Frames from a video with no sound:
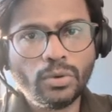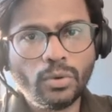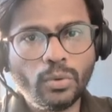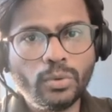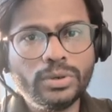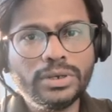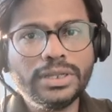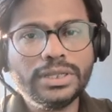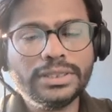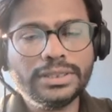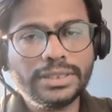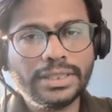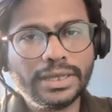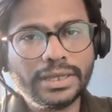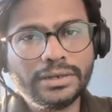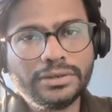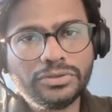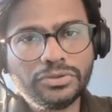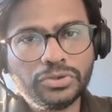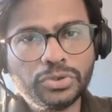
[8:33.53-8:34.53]
Only
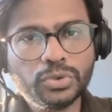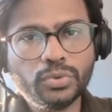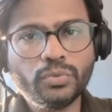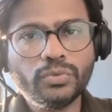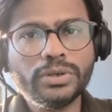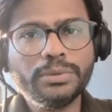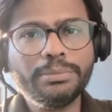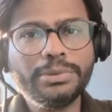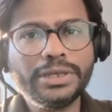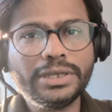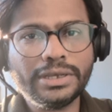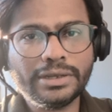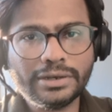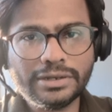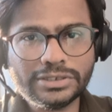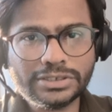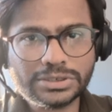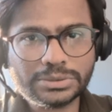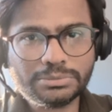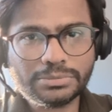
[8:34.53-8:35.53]
then you will be
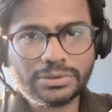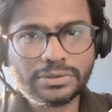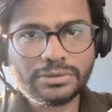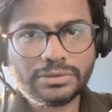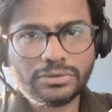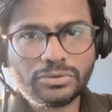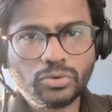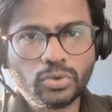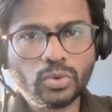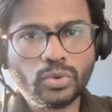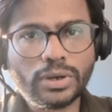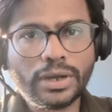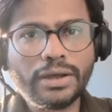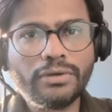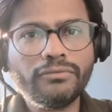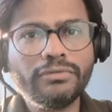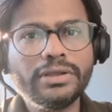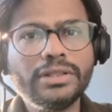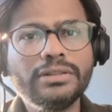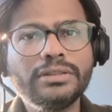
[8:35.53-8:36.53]
eligible to
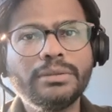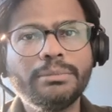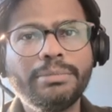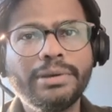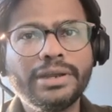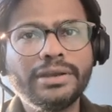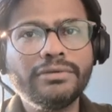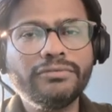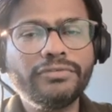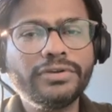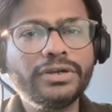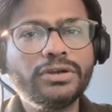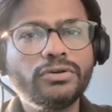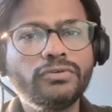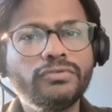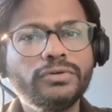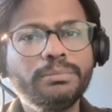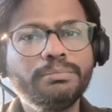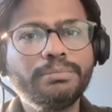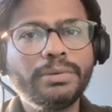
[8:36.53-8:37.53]
avail the benefit
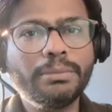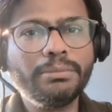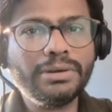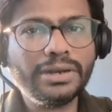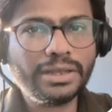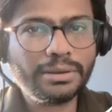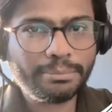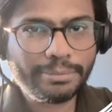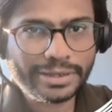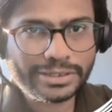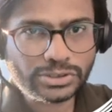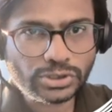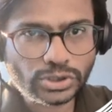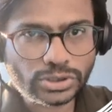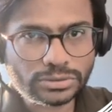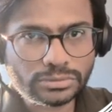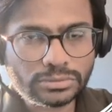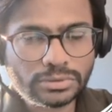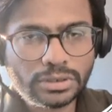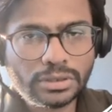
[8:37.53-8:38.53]
of a public
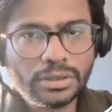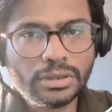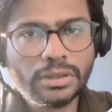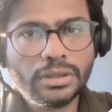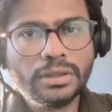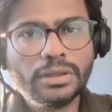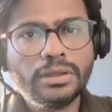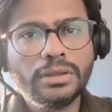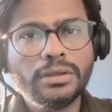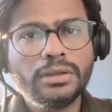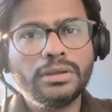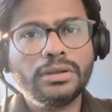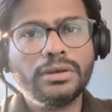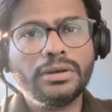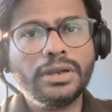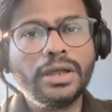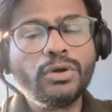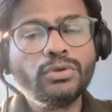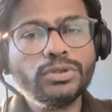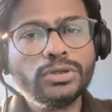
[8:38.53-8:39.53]
pension.
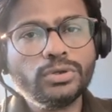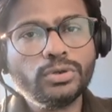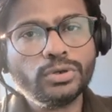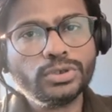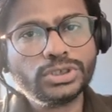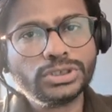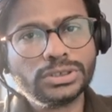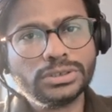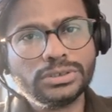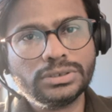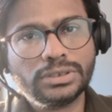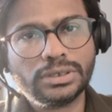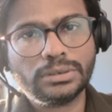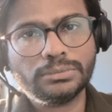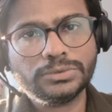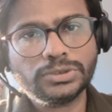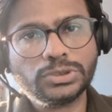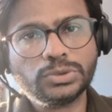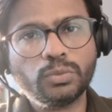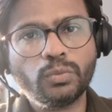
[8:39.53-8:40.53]
Now the question
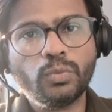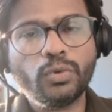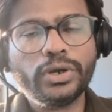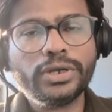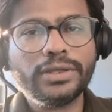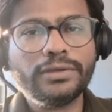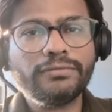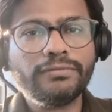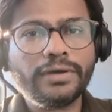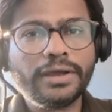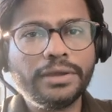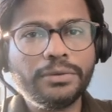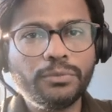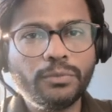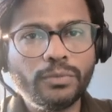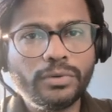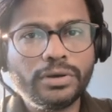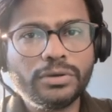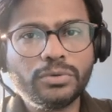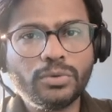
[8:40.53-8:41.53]
comes, what if I
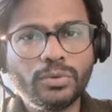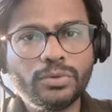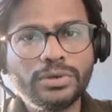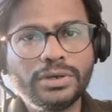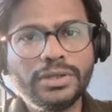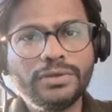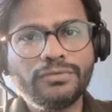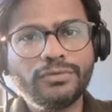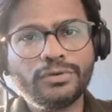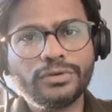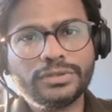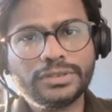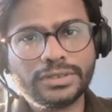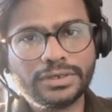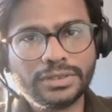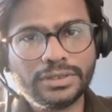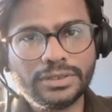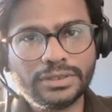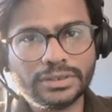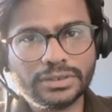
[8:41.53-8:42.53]
work only for
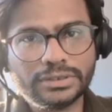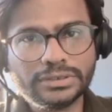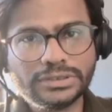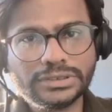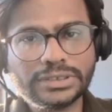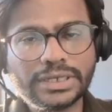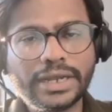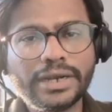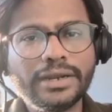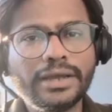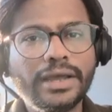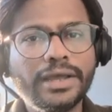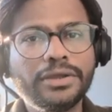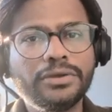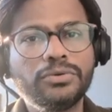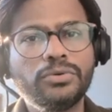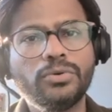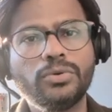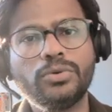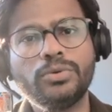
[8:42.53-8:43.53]
3 years and I
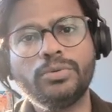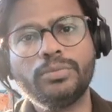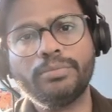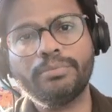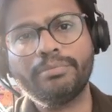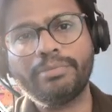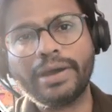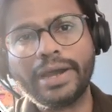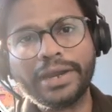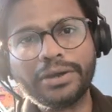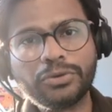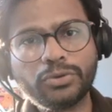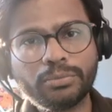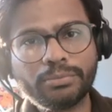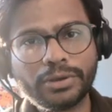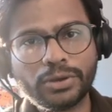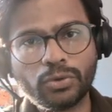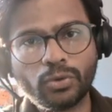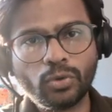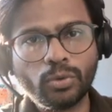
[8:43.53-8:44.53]
go back to
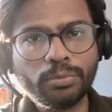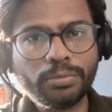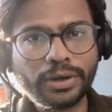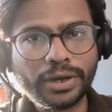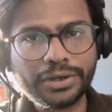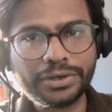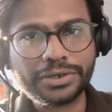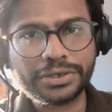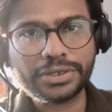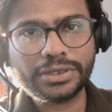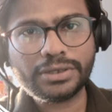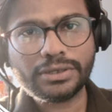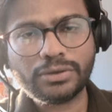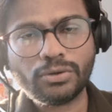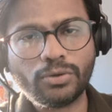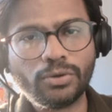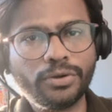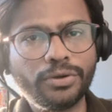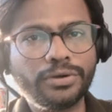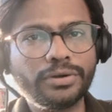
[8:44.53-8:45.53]
my home country,
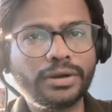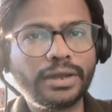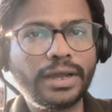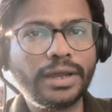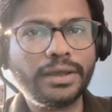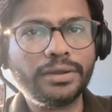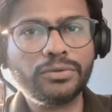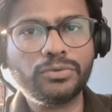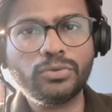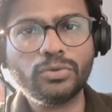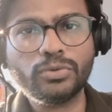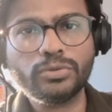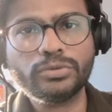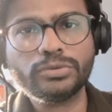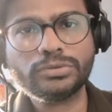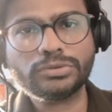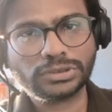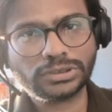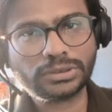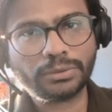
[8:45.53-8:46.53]
or I
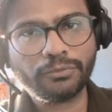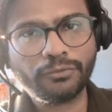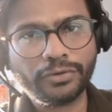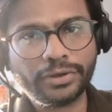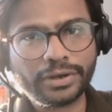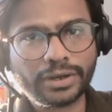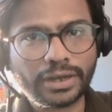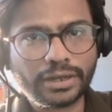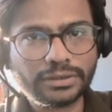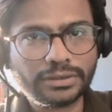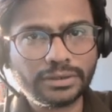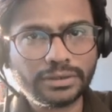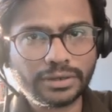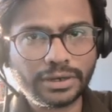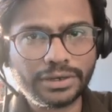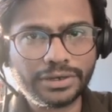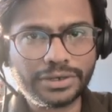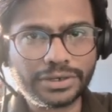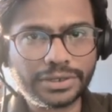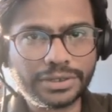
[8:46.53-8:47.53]
go somewhere other
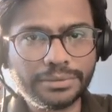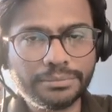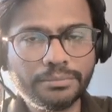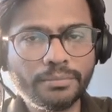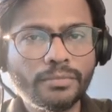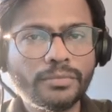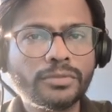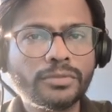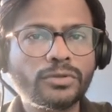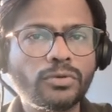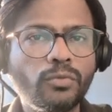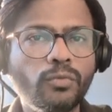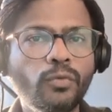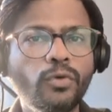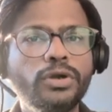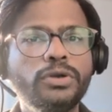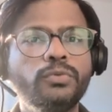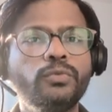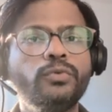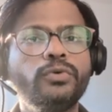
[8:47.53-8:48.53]
country?
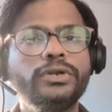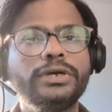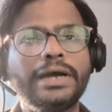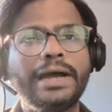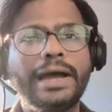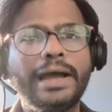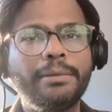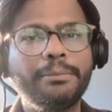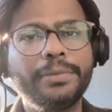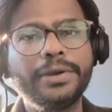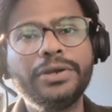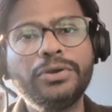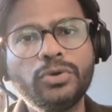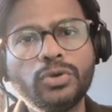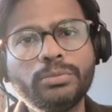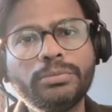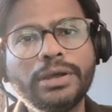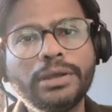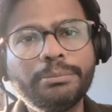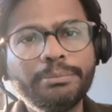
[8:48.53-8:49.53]
What would happen
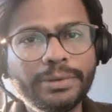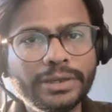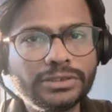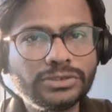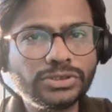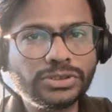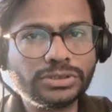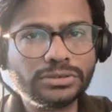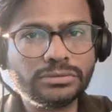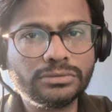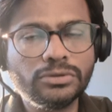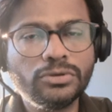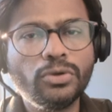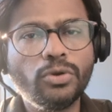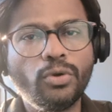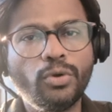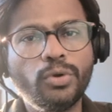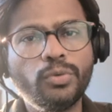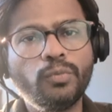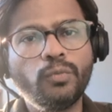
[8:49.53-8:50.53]
to my pension,
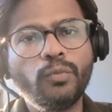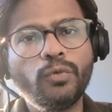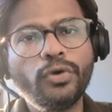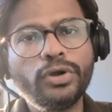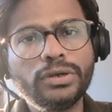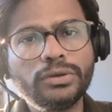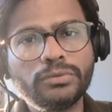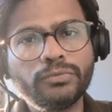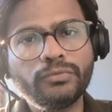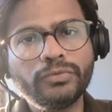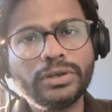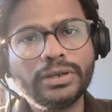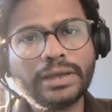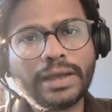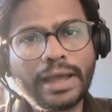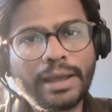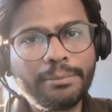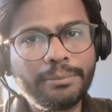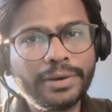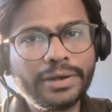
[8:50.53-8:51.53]
or what will
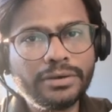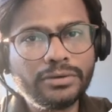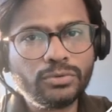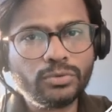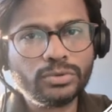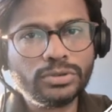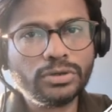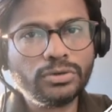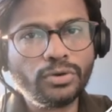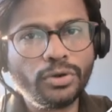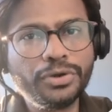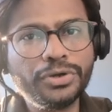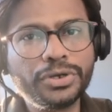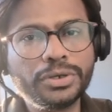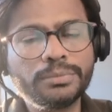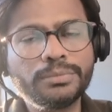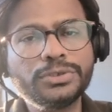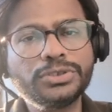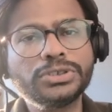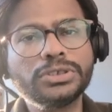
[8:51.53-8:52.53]
happen to the
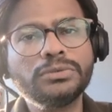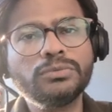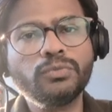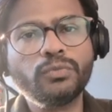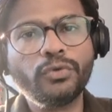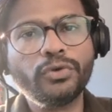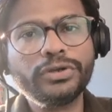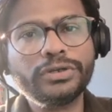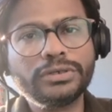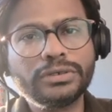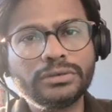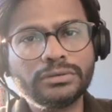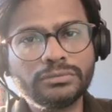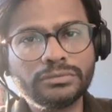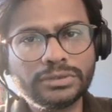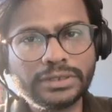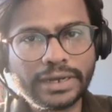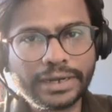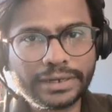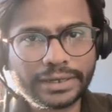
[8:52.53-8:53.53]
contribution what
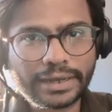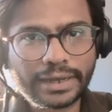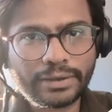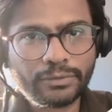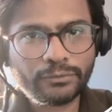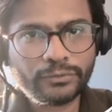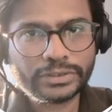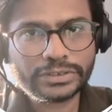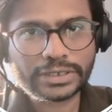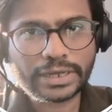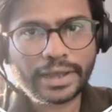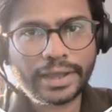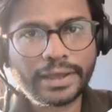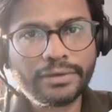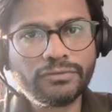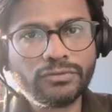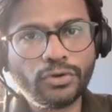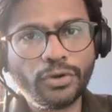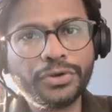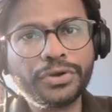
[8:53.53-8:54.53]
that which I
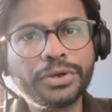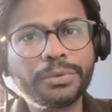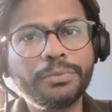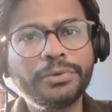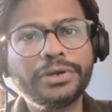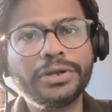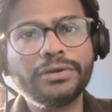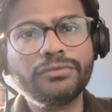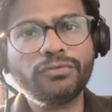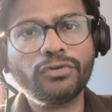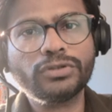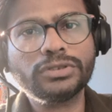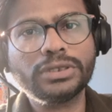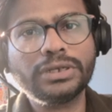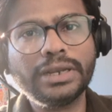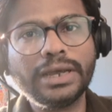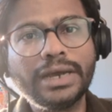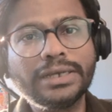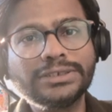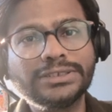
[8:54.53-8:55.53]
have contributed for the
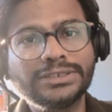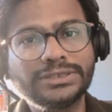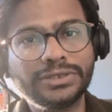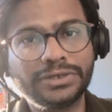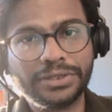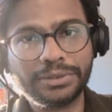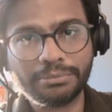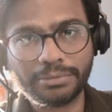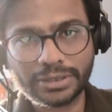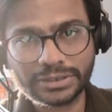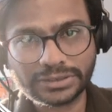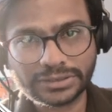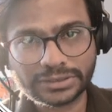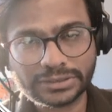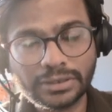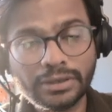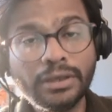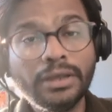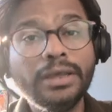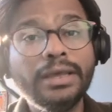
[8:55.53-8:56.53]
last 3 months?
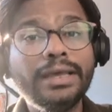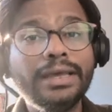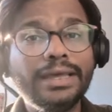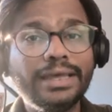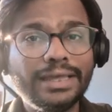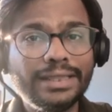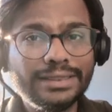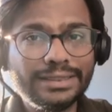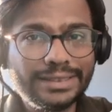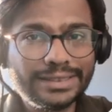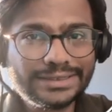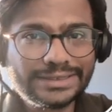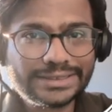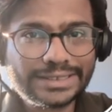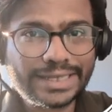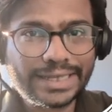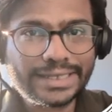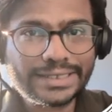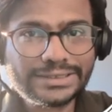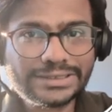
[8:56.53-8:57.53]
In this
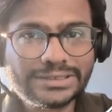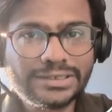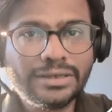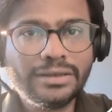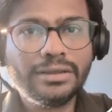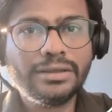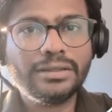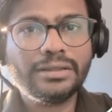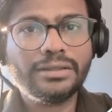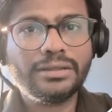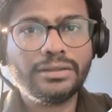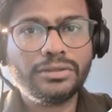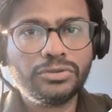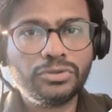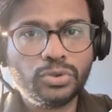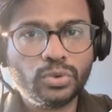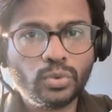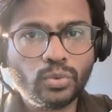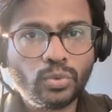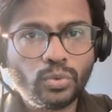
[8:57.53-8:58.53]
case,
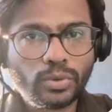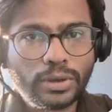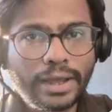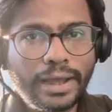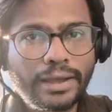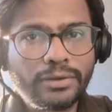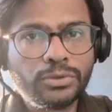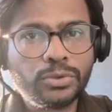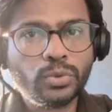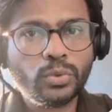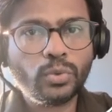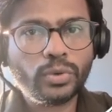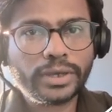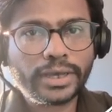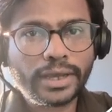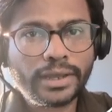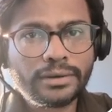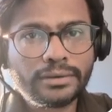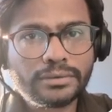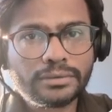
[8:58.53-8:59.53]
you
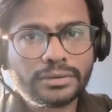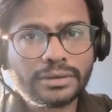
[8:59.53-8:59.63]
can